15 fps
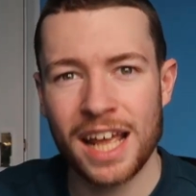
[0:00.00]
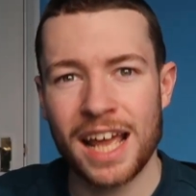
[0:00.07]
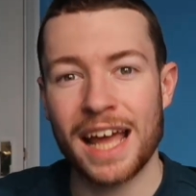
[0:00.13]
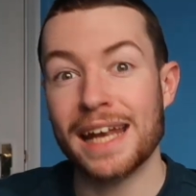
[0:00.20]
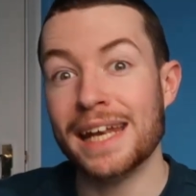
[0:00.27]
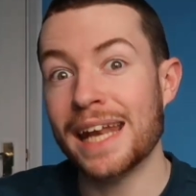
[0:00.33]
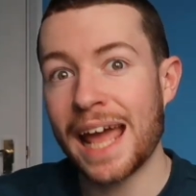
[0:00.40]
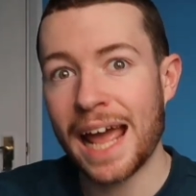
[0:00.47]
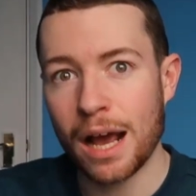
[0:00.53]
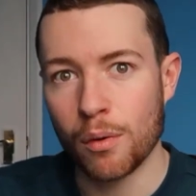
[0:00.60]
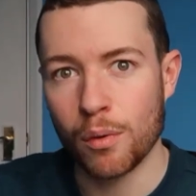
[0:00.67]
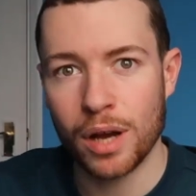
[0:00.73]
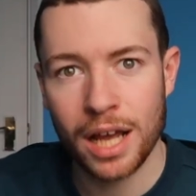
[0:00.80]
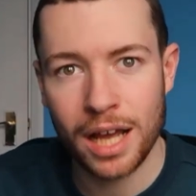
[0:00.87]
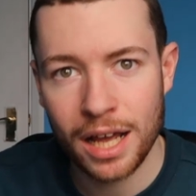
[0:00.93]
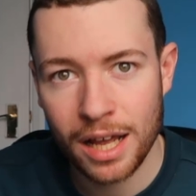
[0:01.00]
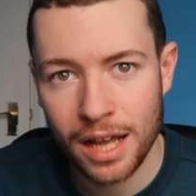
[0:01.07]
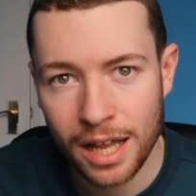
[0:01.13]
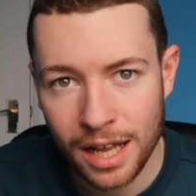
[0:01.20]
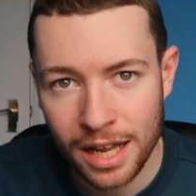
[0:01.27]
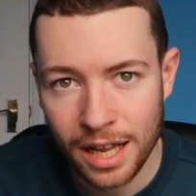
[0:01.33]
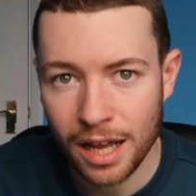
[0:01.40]
And now
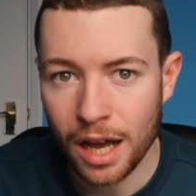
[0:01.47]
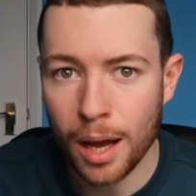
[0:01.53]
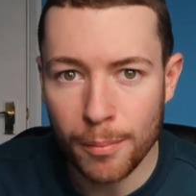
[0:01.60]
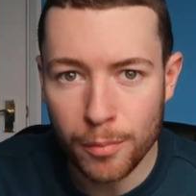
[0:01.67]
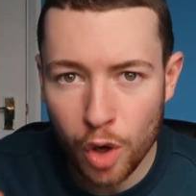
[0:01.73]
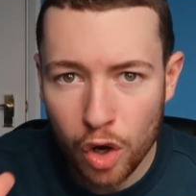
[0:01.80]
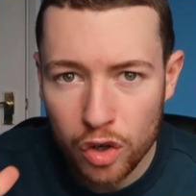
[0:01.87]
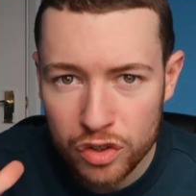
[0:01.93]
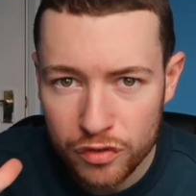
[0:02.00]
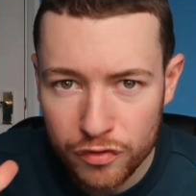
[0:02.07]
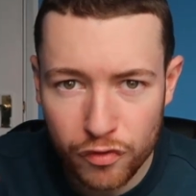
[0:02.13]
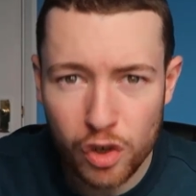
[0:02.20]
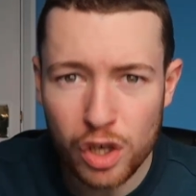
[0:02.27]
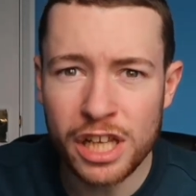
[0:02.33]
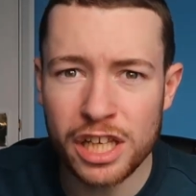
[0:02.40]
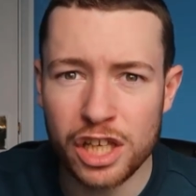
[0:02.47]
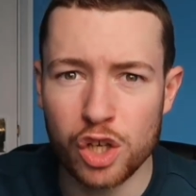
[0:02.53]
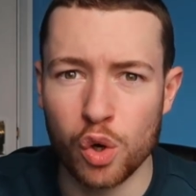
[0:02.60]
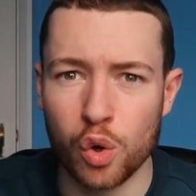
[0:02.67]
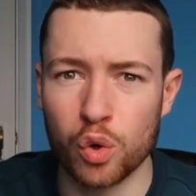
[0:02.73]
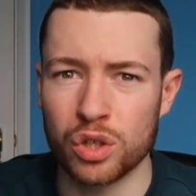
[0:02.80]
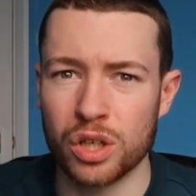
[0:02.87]
I'm not fully
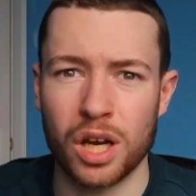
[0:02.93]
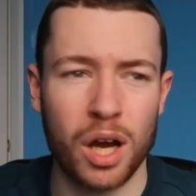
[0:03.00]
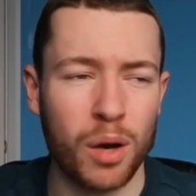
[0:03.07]
cured.